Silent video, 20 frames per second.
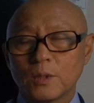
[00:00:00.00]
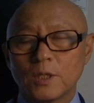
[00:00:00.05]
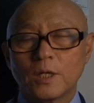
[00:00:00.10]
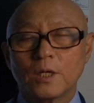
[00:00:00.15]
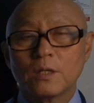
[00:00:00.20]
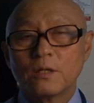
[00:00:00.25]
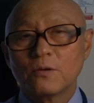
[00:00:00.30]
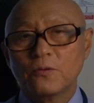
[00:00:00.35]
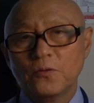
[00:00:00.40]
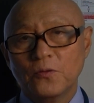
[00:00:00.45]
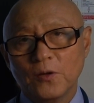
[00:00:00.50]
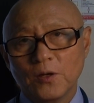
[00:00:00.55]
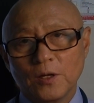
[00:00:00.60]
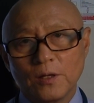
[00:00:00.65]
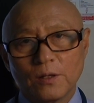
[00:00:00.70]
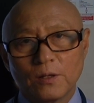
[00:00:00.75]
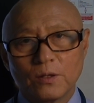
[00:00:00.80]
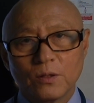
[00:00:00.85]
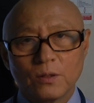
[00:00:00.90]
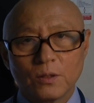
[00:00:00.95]
on the
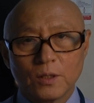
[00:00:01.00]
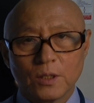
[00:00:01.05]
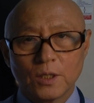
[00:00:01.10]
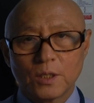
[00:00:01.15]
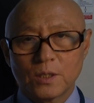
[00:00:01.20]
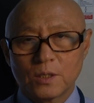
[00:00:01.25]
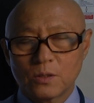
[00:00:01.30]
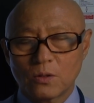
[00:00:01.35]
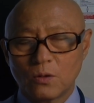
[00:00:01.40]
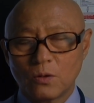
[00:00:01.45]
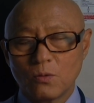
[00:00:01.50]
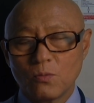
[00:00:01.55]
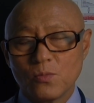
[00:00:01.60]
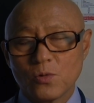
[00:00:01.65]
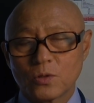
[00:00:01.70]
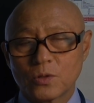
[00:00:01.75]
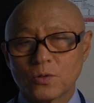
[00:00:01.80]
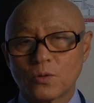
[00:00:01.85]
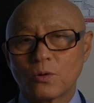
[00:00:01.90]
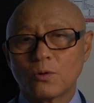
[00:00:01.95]
field, it's
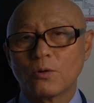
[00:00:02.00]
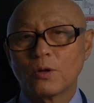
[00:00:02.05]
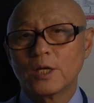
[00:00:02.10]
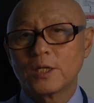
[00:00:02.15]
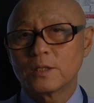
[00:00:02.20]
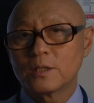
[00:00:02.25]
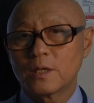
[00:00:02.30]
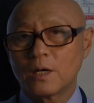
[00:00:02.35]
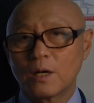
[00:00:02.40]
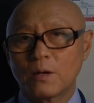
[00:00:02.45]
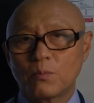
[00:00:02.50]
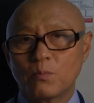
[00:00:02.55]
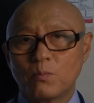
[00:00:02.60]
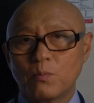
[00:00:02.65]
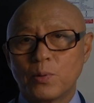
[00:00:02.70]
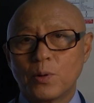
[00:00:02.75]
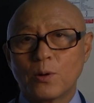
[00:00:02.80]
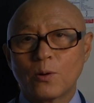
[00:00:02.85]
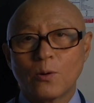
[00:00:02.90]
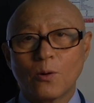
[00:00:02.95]
almost always uh,
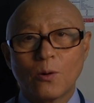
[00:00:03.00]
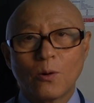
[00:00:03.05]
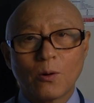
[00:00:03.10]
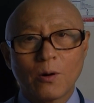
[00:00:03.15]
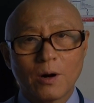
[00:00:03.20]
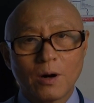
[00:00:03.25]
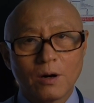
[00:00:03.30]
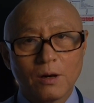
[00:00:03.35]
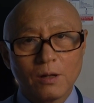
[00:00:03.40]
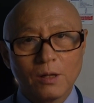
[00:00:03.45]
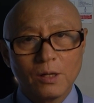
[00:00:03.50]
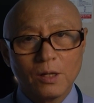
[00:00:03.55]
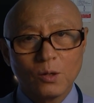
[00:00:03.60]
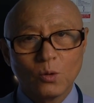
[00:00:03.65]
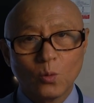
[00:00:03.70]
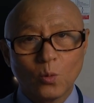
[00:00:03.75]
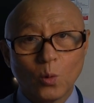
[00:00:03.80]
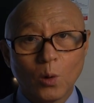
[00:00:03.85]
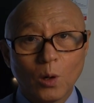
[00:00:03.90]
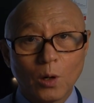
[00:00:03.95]
poor oral
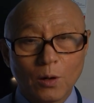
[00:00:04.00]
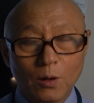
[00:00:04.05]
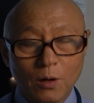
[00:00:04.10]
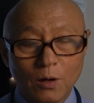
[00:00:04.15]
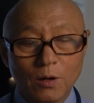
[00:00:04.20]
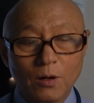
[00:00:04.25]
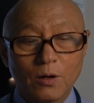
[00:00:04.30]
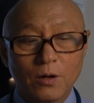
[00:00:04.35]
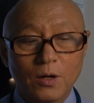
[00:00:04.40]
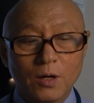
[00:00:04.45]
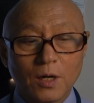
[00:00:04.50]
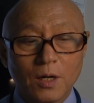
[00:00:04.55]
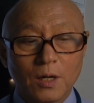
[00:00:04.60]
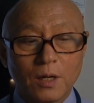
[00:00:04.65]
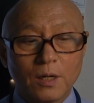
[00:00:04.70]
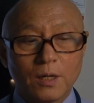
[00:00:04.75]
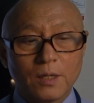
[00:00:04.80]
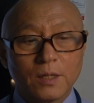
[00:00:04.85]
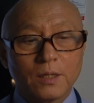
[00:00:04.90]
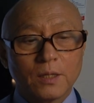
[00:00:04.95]
water.
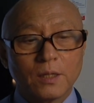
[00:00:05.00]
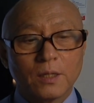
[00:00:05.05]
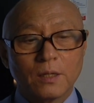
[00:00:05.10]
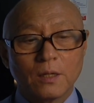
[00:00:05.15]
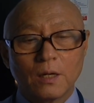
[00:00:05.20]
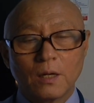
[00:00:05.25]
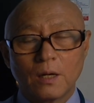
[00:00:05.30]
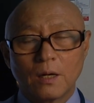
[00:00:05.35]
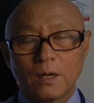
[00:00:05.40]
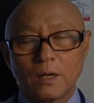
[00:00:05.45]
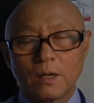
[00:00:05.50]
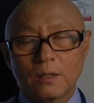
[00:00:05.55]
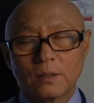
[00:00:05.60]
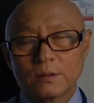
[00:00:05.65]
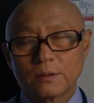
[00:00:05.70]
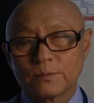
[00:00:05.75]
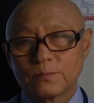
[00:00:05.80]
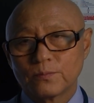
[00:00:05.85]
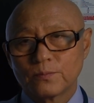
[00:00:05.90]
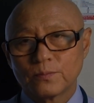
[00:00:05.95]

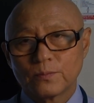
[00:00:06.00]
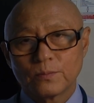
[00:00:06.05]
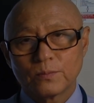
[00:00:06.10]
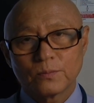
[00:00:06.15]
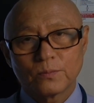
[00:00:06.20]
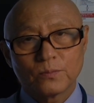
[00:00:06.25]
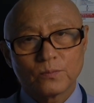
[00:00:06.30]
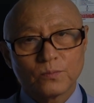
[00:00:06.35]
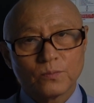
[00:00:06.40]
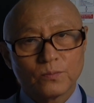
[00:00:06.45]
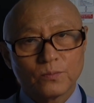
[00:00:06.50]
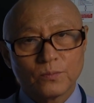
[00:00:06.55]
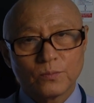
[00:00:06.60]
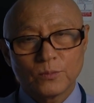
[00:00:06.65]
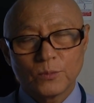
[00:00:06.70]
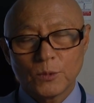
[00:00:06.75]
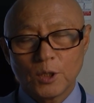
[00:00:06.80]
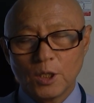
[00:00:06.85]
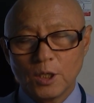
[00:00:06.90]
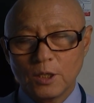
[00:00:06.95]
Uh,
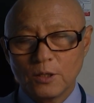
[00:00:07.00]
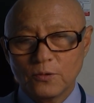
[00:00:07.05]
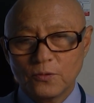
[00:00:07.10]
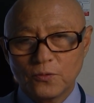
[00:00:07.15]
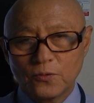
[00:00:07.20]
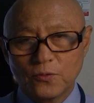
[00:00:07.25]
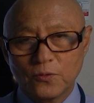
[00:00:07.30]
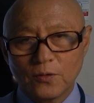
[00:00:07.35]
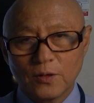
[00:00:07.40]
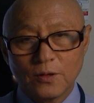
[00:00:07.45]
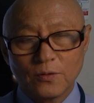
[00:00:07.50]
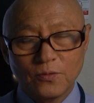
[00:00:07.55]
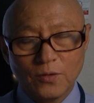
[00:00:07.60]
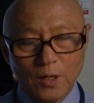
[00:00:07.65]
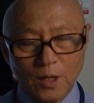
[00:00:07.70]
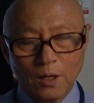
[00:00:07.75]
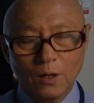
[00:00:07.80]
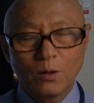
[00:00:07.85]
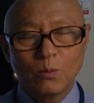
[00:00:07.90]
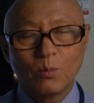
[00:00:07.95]
if
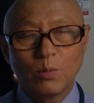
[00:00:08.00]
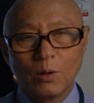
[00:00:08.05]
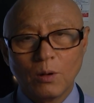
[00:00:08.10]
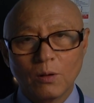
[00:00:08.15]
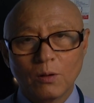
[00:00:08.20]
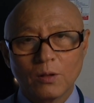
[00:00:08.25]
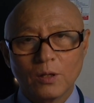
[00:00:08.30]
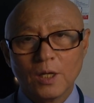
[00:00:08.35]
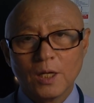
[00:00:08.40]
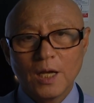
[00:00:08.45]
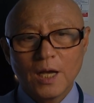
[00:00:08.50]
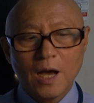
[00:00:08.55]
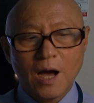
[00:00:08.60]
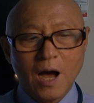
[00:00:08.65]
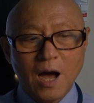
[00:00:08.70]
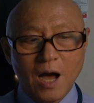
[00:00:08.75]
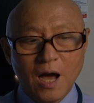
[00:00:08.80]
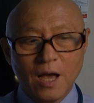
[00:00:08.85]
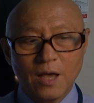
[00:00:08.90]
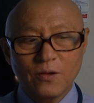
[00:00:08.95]
available,
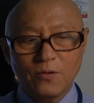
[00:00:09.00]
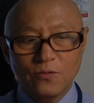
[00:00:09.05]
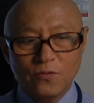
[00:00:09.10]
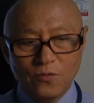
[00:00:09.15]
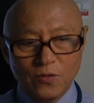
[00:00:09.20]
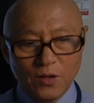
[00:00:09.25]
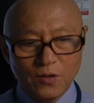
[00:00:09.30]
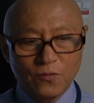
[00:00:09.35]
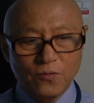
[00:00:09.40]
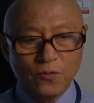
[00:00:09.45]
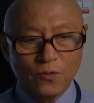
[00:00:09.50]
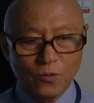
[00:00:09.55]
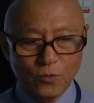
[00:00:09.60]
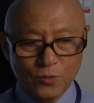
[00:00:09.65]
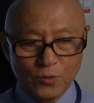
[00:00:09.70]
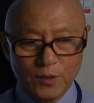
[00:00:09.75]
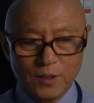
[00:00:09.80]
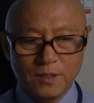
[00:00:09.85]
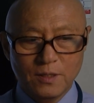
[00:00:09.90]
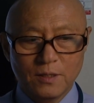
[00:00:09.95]
IV
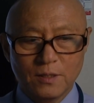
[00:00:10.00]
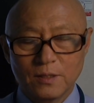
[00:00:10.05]
fluid.